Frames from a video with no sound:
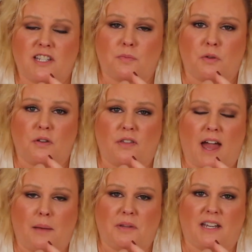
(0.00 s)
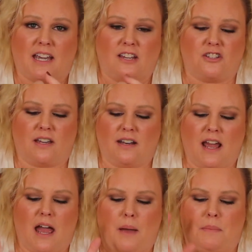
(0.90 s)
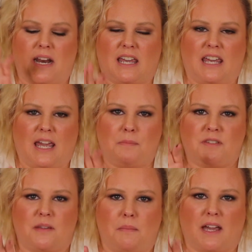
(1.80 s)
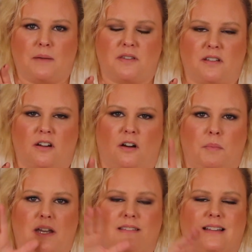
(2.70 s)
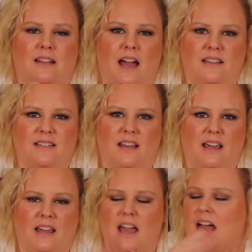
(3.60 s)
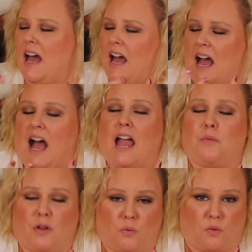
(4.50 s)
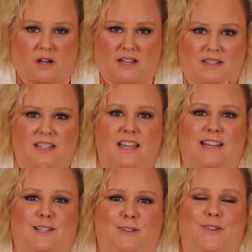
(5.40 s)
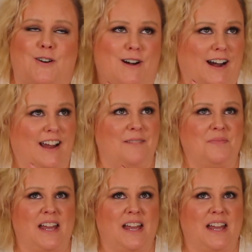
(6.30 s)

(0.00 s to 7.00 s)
smooth application, but it keeps the makeup sterile, because the last thing I would want is for,